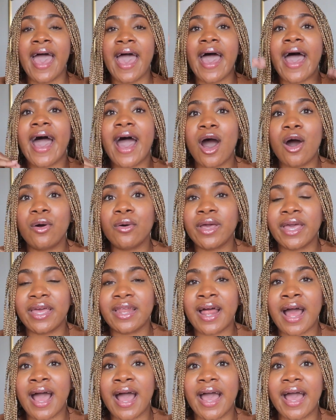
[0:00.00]
How
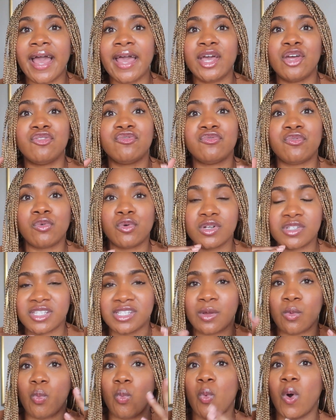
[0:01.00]
can I enforce
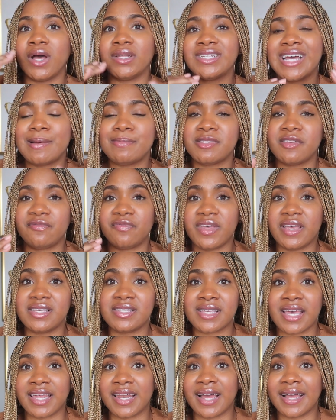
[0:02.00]
them? What types of
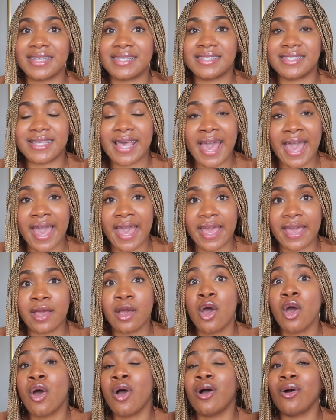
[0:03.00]
things can I say
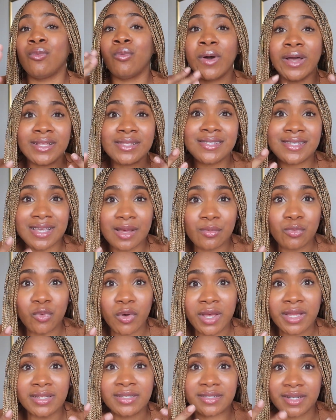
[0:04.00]
when
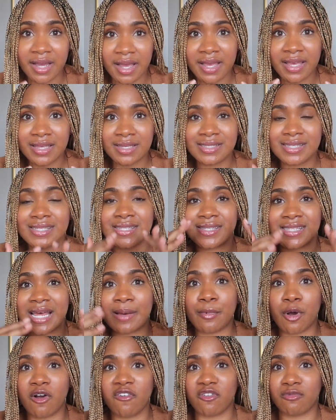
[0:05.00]
someone does
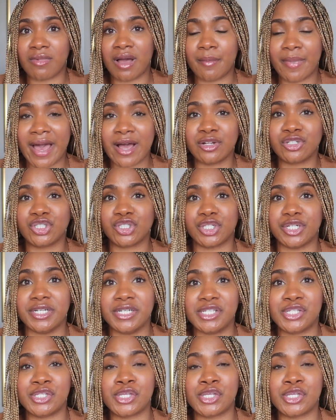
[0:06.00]
step over my boundaries?